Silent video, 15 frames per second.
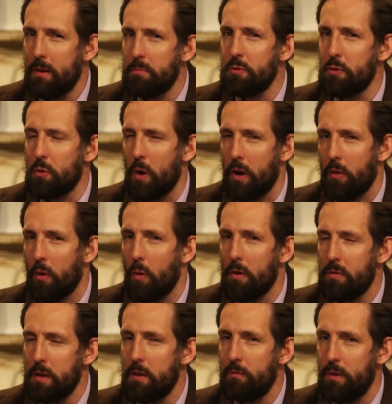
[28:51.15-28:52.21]
him due credit, though, I
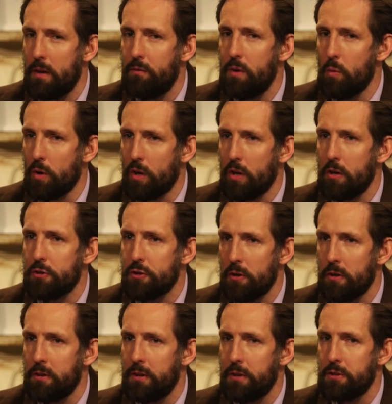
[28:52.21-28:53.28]
think if you were going to
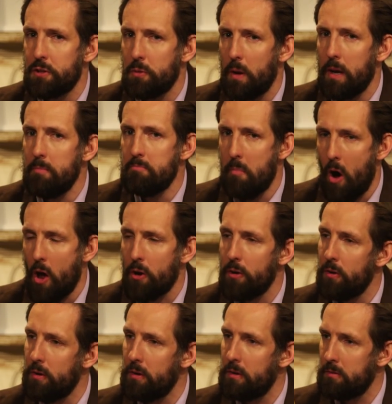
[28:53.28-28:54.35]
turn it into a
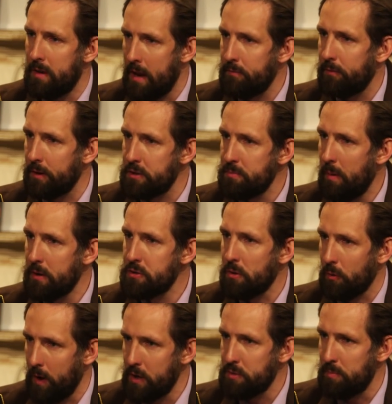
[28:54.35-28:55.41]
modern Netflix special
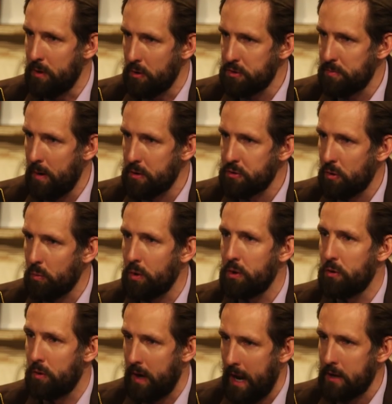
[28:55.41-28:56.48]
or HBO special where
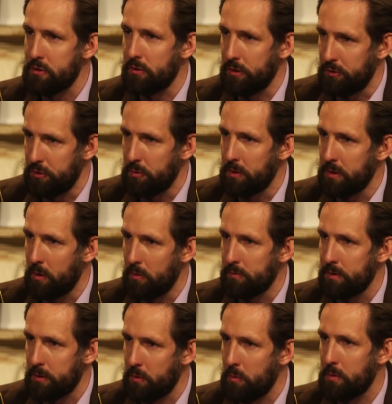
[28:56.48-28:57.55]
you could actually do it
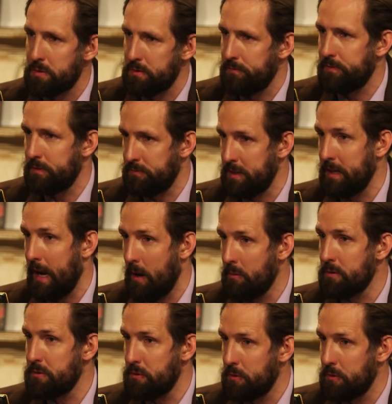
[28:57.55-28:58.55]
over the course of 15 hours,